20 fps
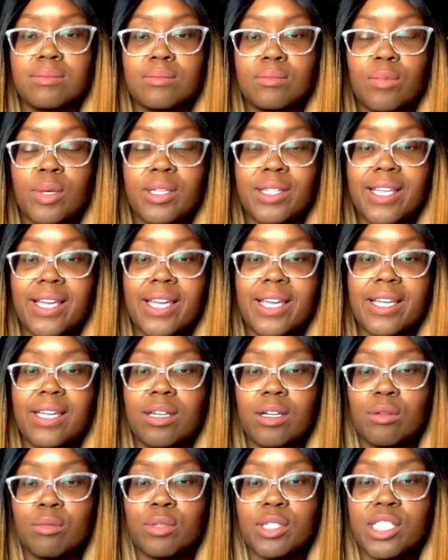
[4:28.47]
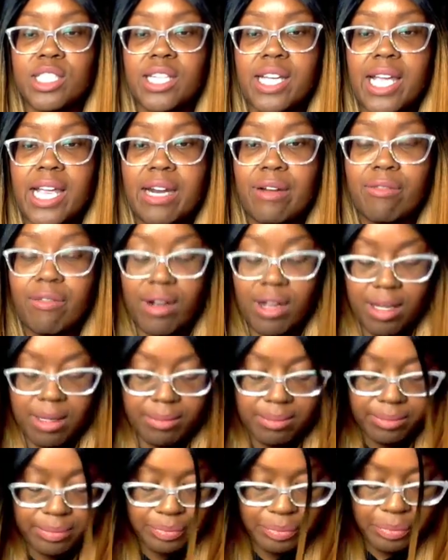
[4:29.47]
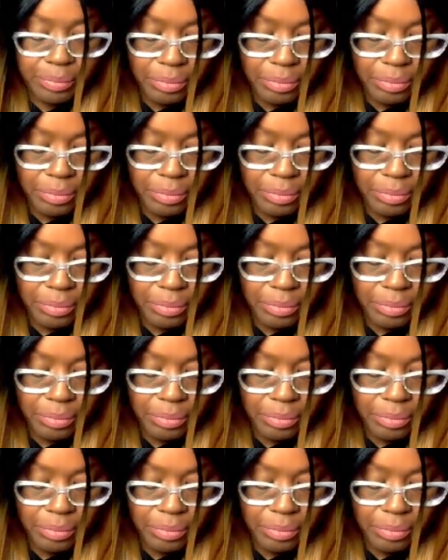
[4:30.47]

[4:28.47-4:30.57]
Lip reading: where they originate from.